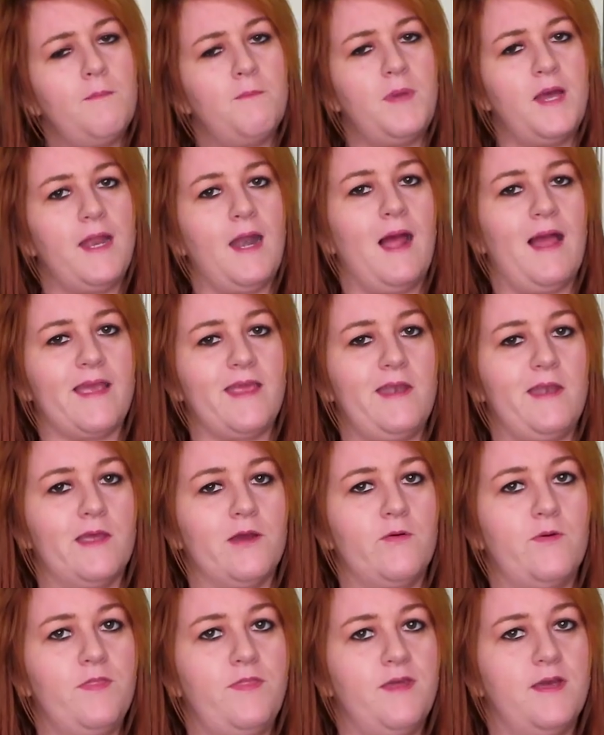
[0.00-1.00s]
but I can
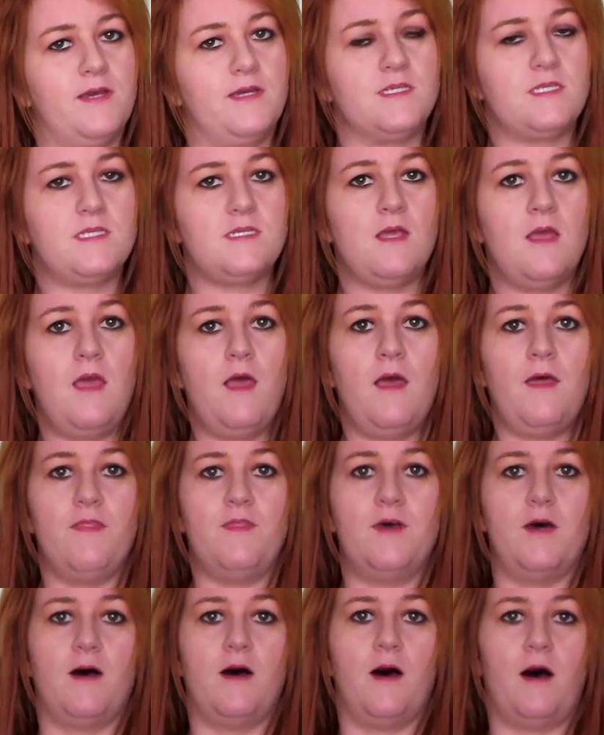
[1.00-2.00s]
deal with this.
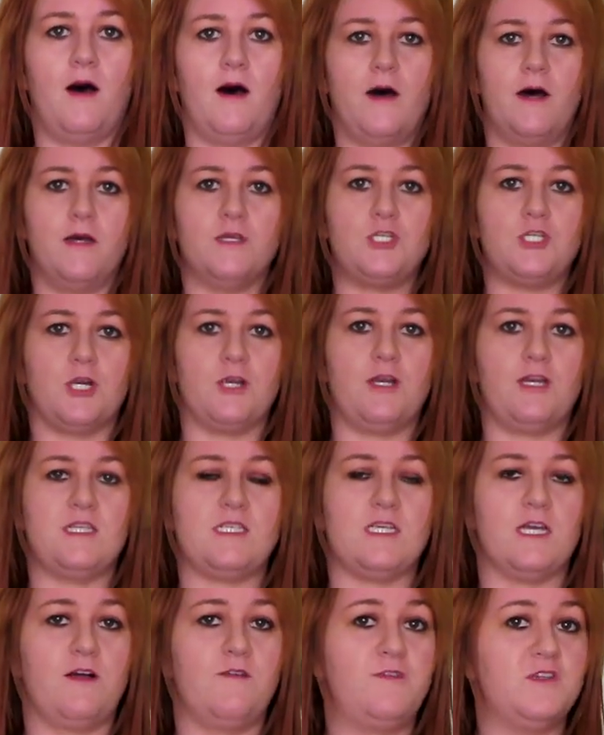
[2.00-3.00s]
The uh, shirt
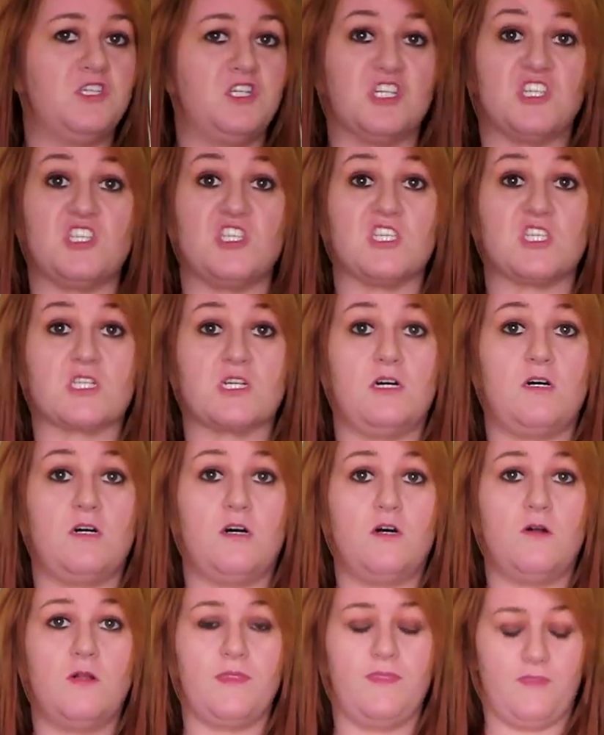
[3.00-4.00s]
itself is just a
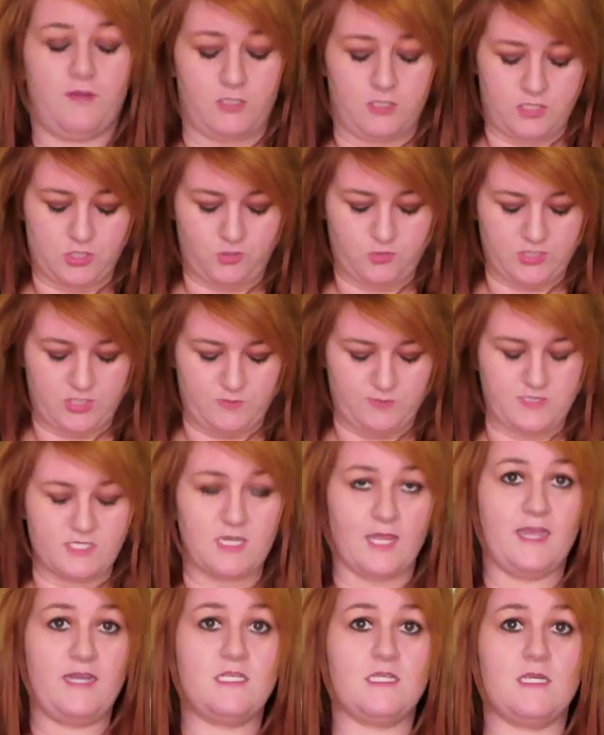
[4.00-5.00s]
skull and there's
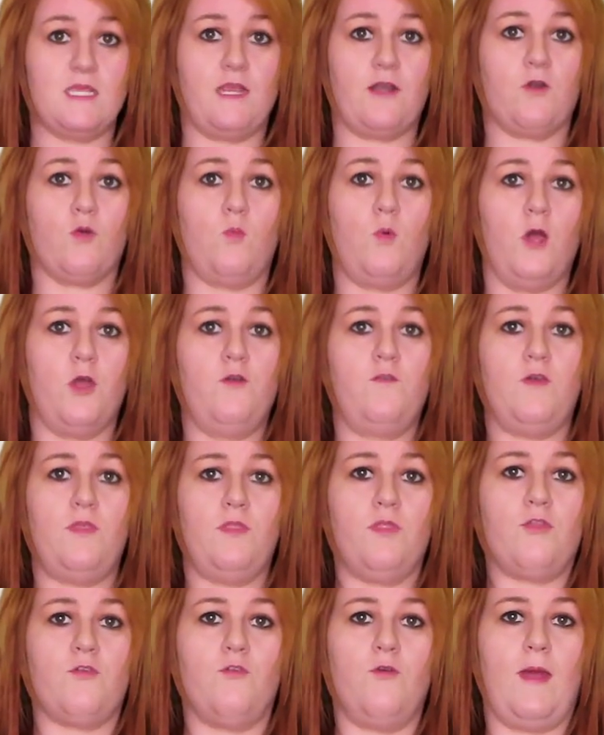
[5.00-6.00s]
Christmas lights
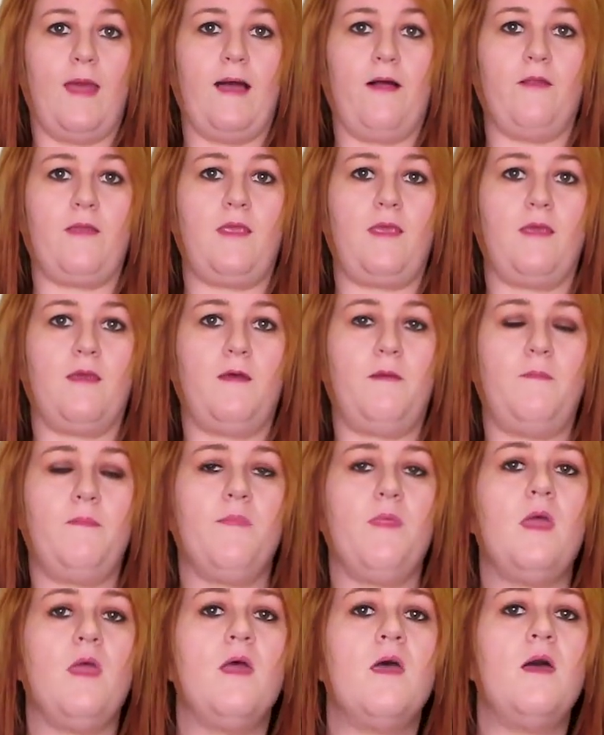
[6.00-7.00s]
interwoven throughout him.